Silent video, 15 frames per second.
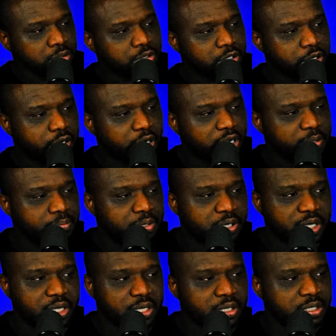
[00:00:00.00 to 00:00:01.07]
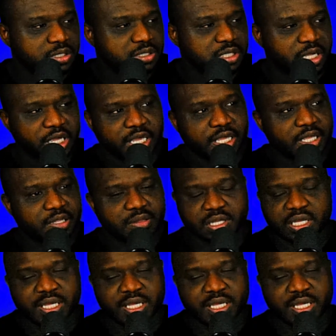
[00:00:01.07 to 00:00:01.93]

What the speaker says: All right, but it's like